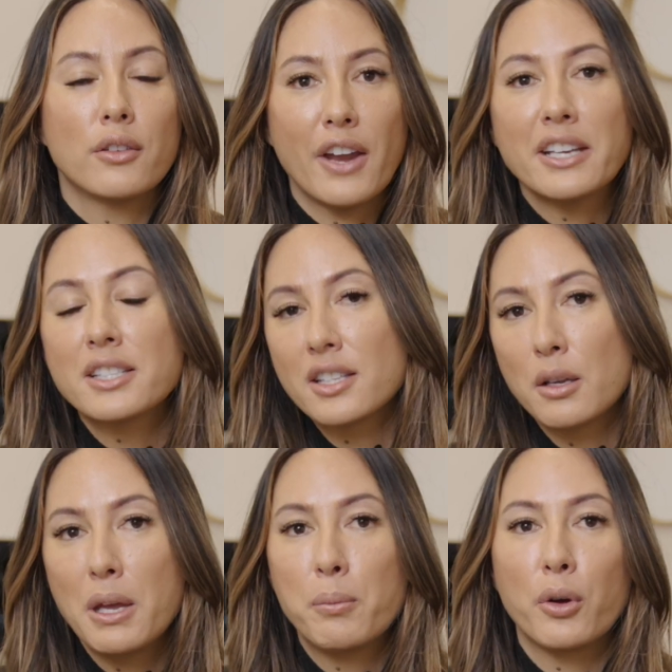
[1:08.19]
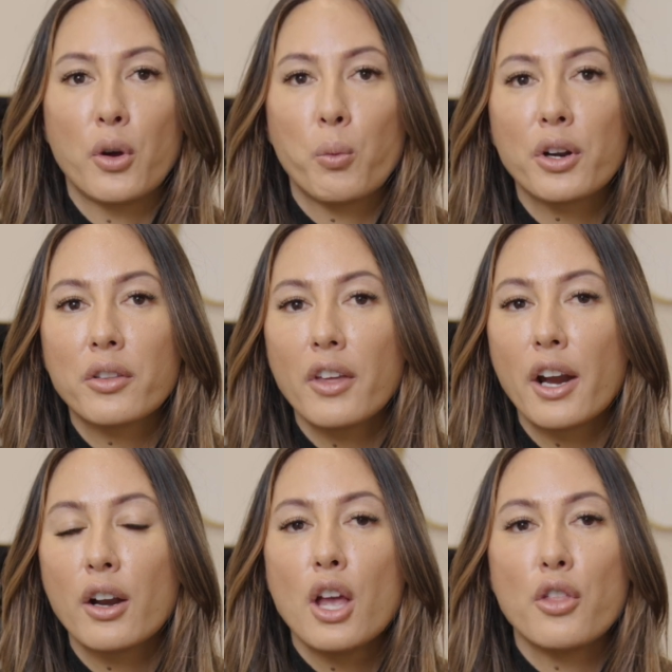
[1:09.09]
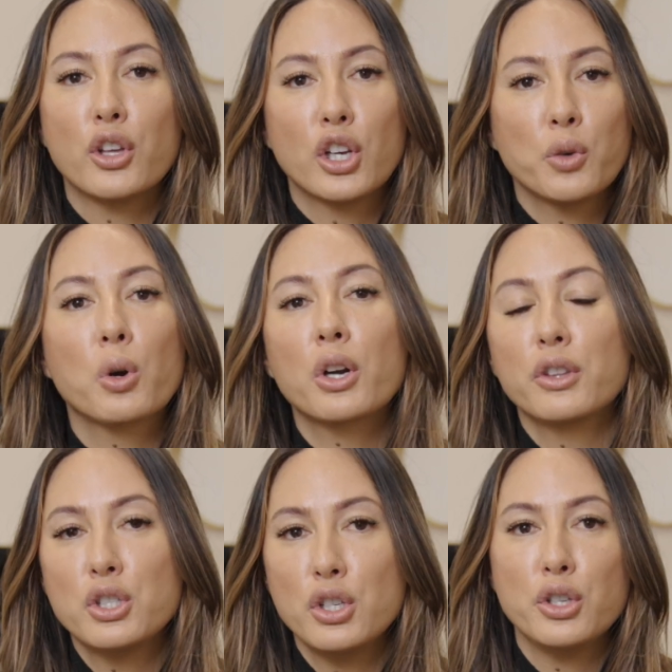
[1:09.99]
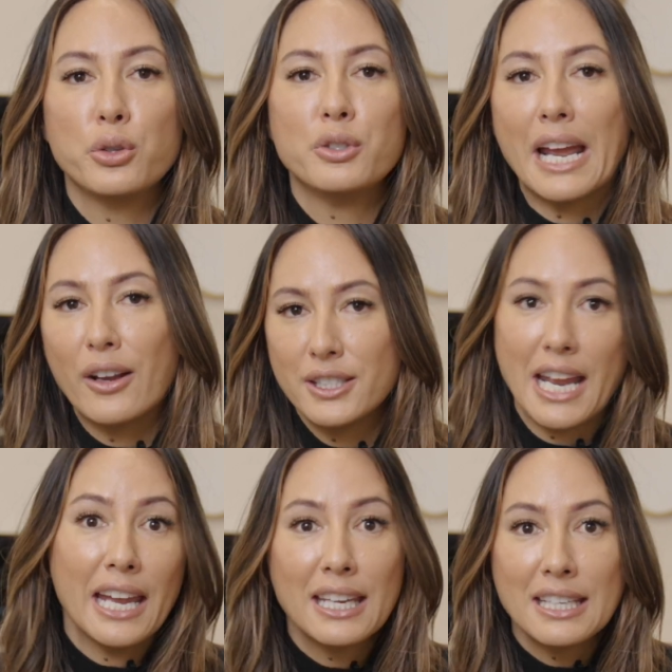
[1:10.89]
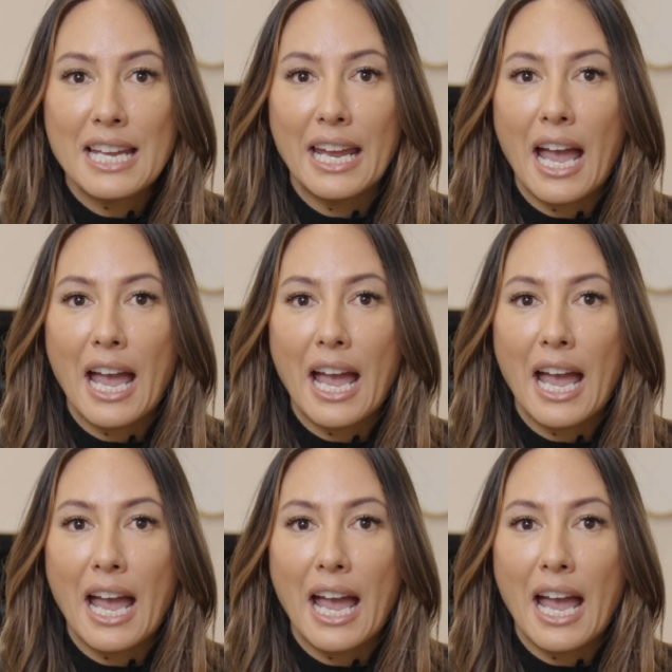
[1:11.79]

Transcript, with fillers: the faces and the people that work there, the good work that you do day, day in and day